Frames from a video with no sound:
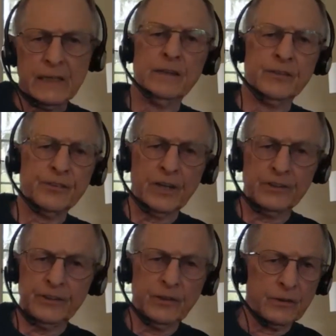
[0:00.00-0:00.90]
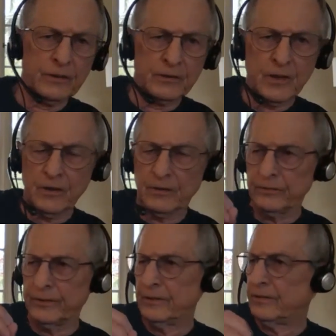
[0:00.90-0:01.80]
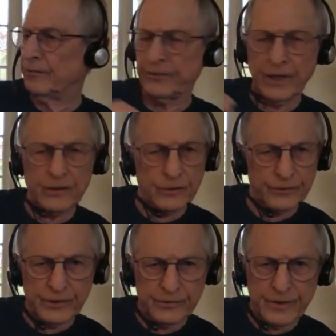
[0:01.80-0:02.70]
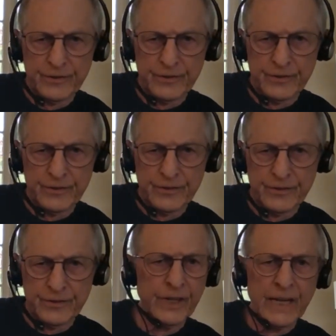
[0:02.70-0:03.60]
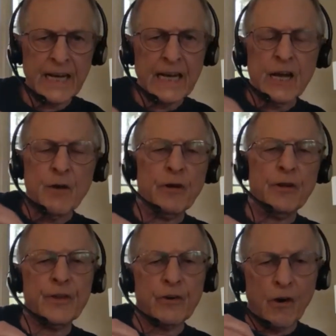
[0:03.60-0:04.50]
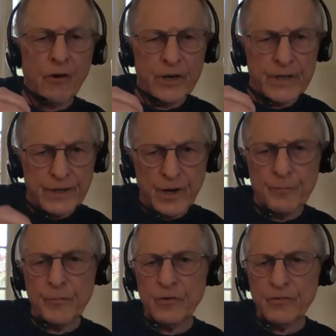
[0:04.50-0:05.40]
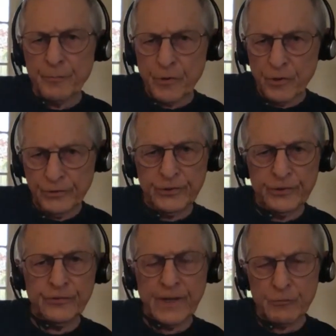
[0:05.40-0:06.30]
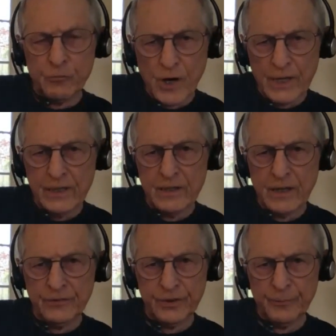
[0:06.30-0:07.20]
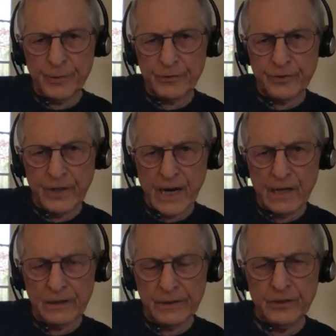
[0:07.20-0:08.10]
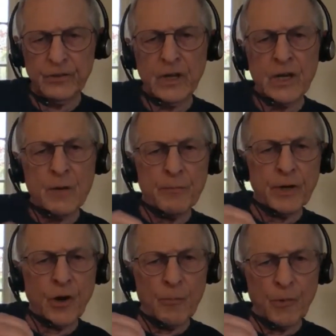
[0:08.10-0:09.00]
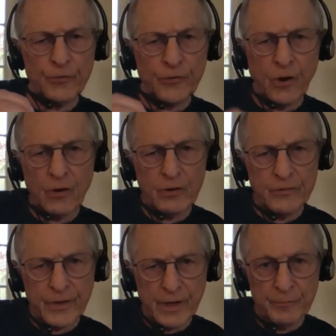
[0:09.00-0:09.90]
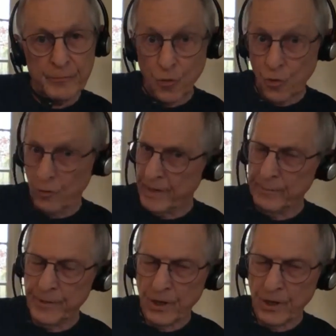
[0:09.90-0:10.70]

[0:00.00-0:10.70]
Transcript: Assagioli called it psychosynthesis. There are a number of approaches that have recognized subpersonalities, but almost all of them, or maybe